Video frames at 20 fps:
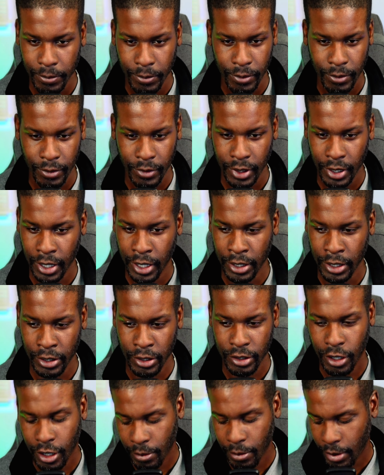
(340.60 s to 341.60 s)
And you
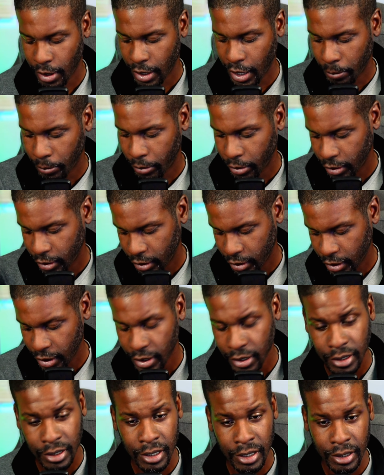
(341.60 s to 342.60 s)
talking about like
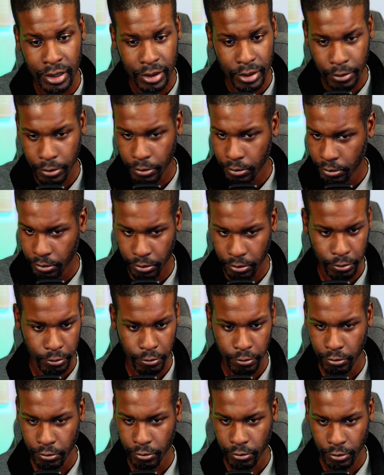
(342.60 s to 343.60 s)
persistent,
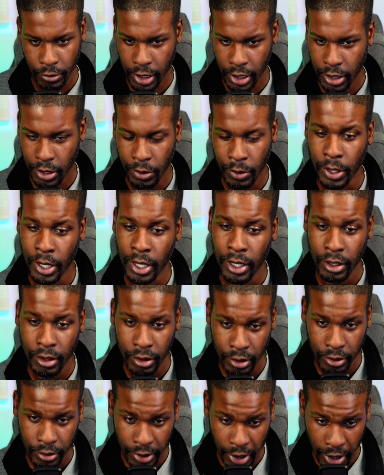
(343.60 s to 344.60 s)
you know,
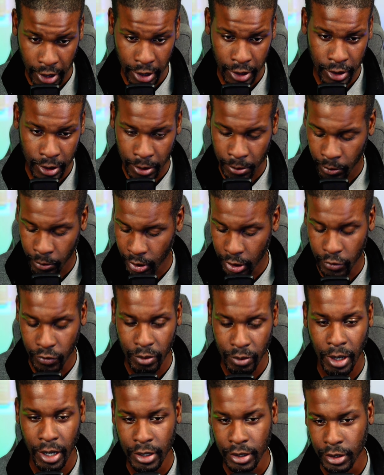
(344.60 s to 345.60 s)
hitting them with
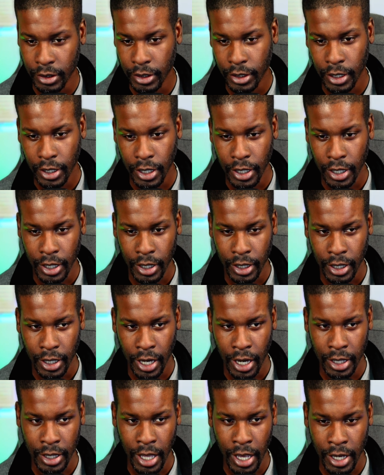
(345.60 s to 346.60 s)
information. And
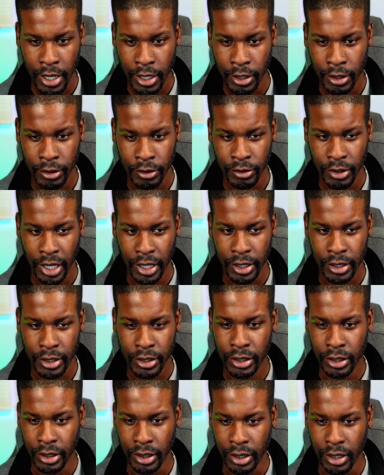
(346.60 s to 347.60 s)
they are like
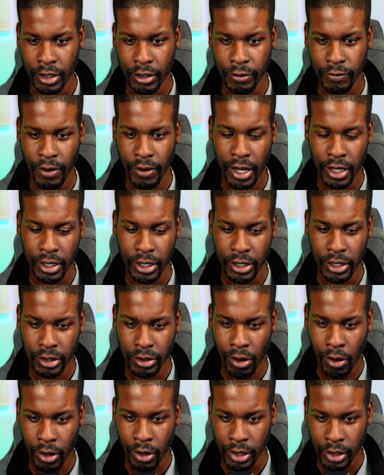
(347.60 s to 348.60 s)
just finally
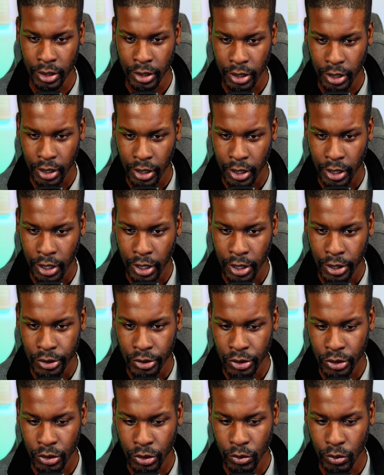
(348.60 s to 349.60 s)
starting
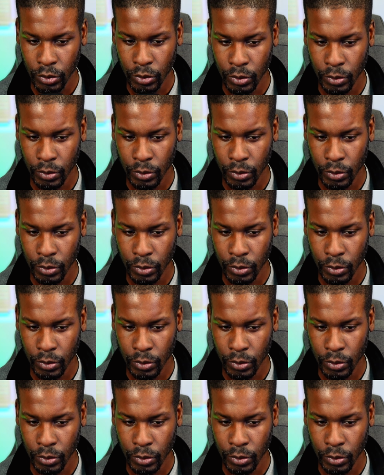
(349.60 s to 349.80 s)
to,